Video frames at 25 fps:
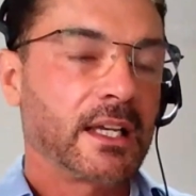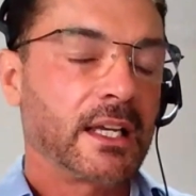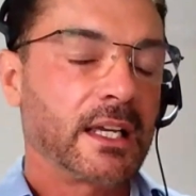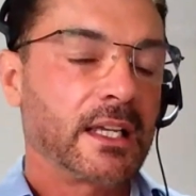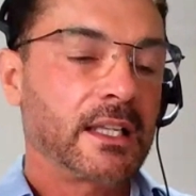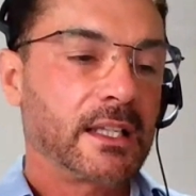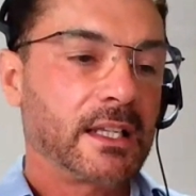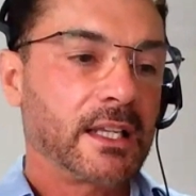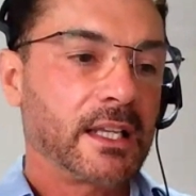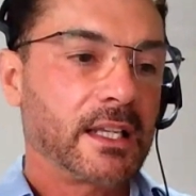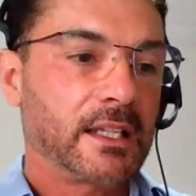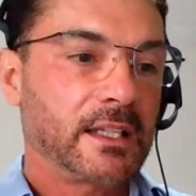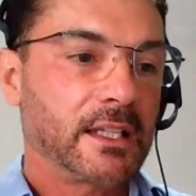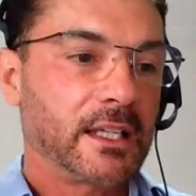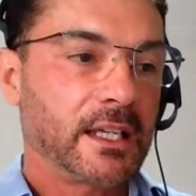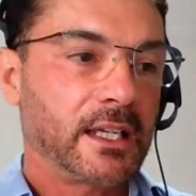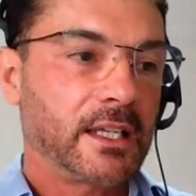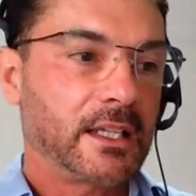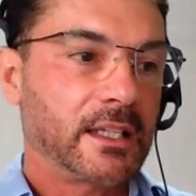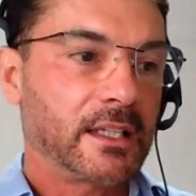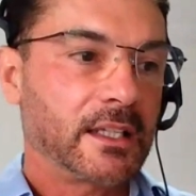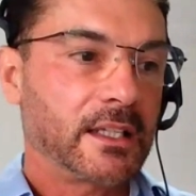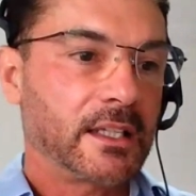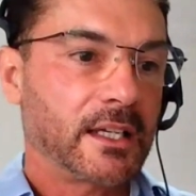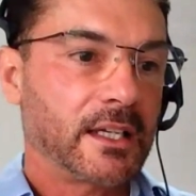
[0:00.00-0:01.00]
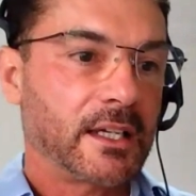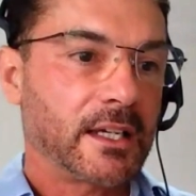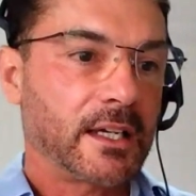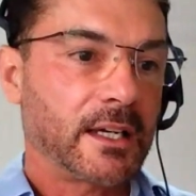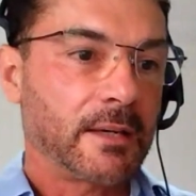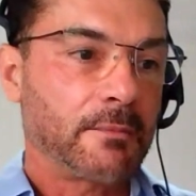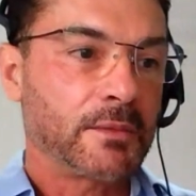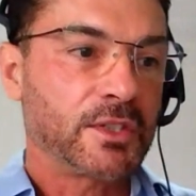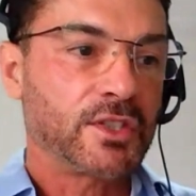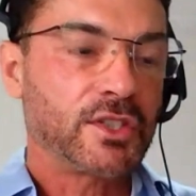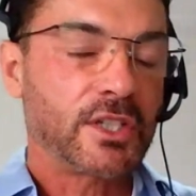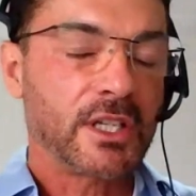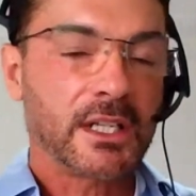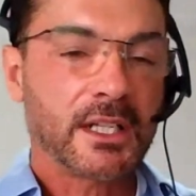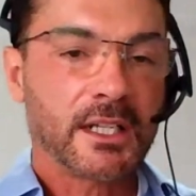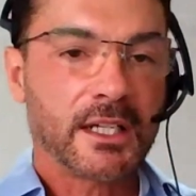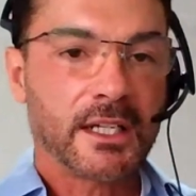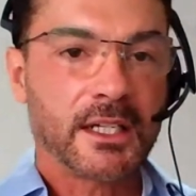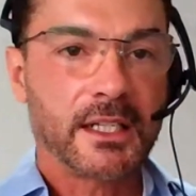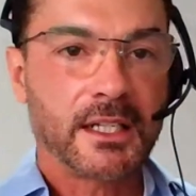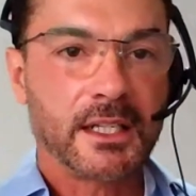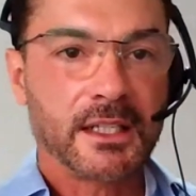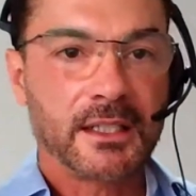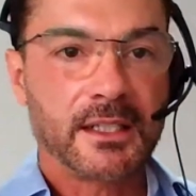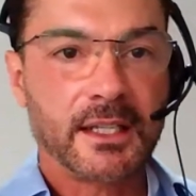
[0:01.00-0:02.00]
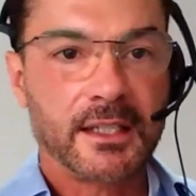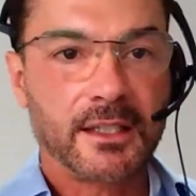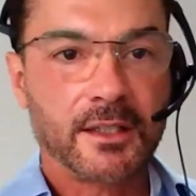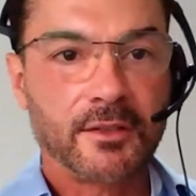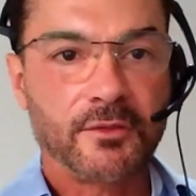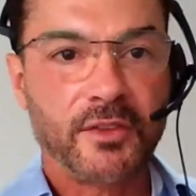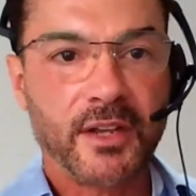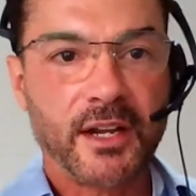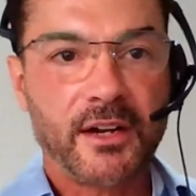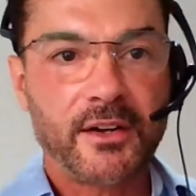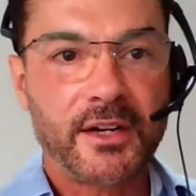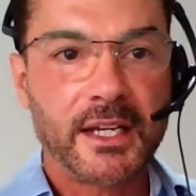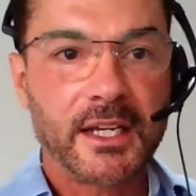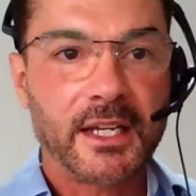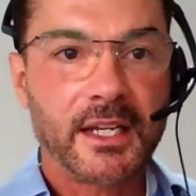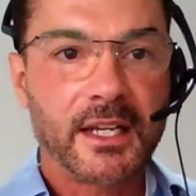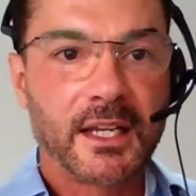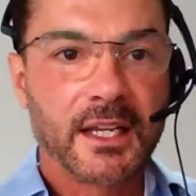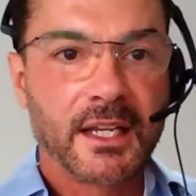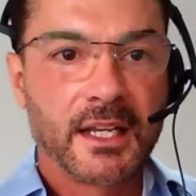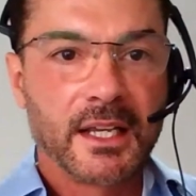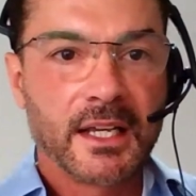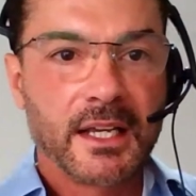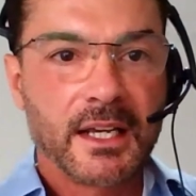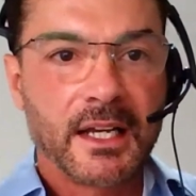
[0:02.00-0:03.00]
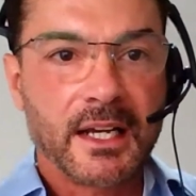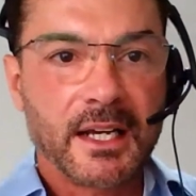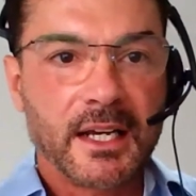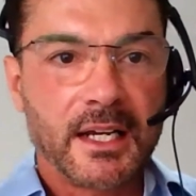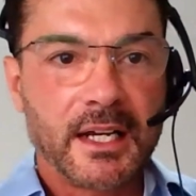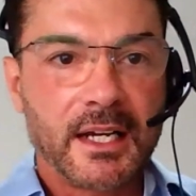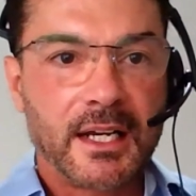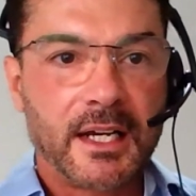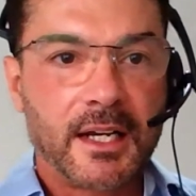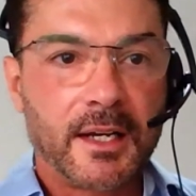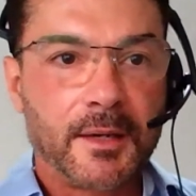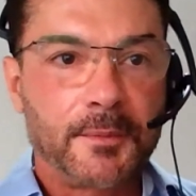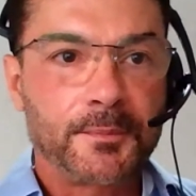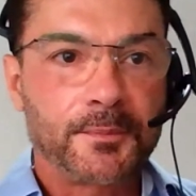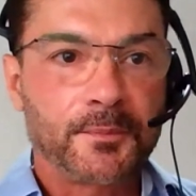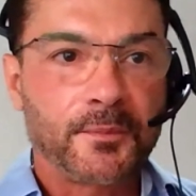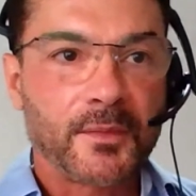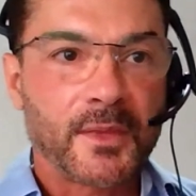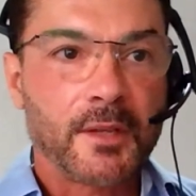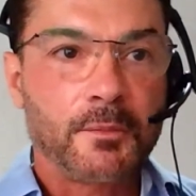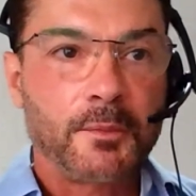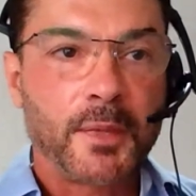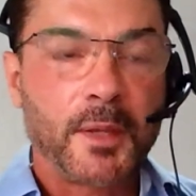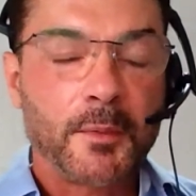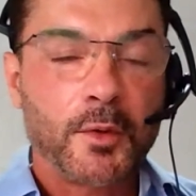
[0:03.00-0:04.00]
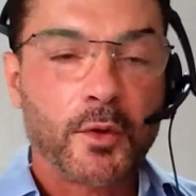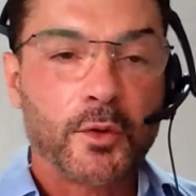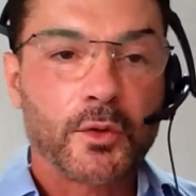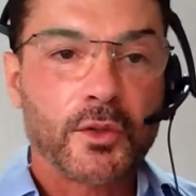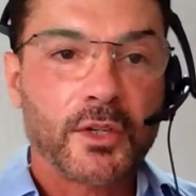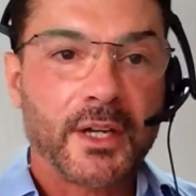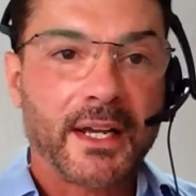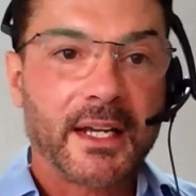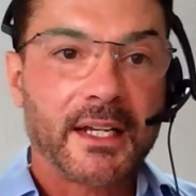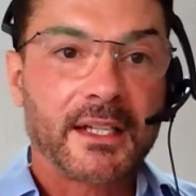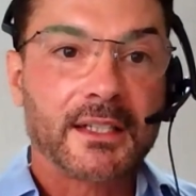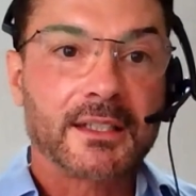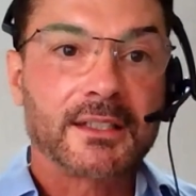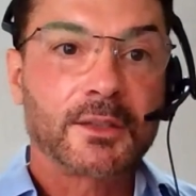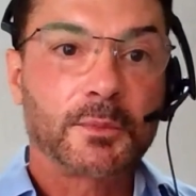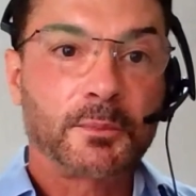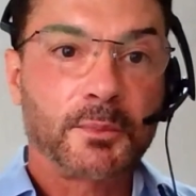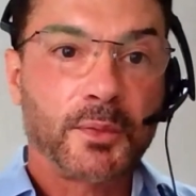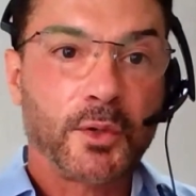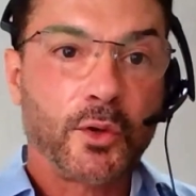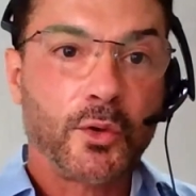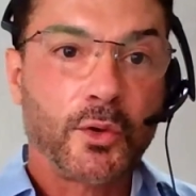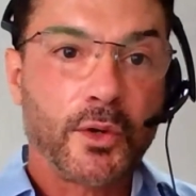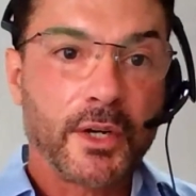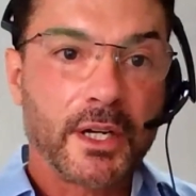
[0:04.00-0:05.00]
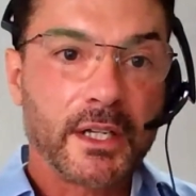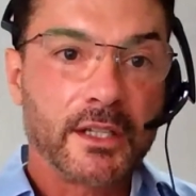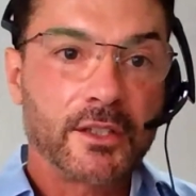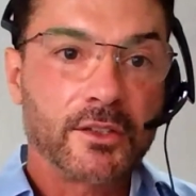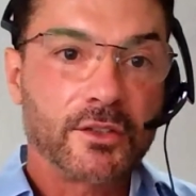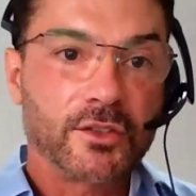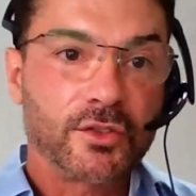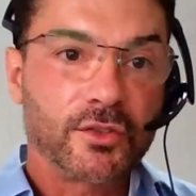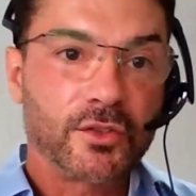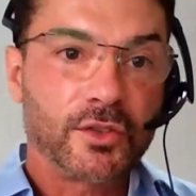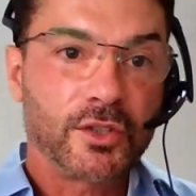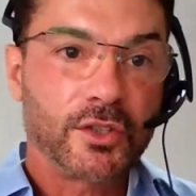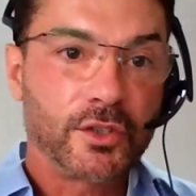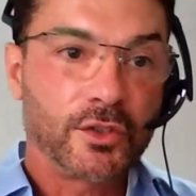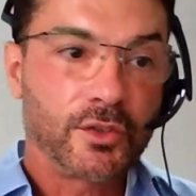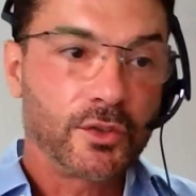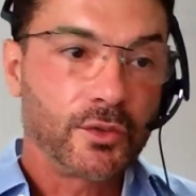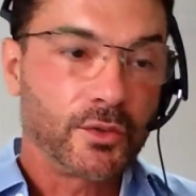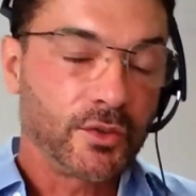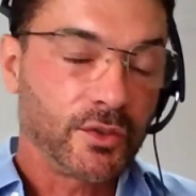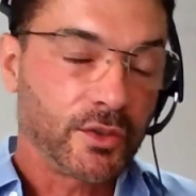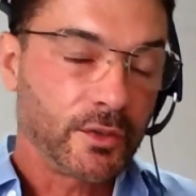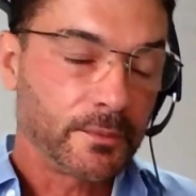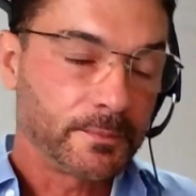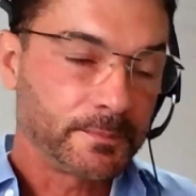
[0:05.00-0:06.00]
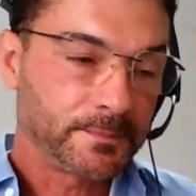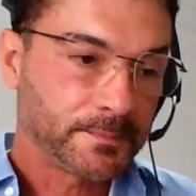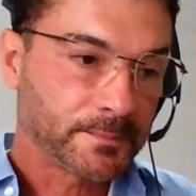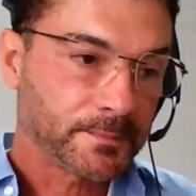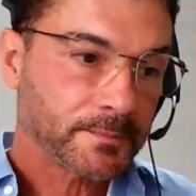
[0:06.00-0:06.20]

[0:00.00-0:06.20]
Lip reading: in machine learning that's very the people are exploring to use.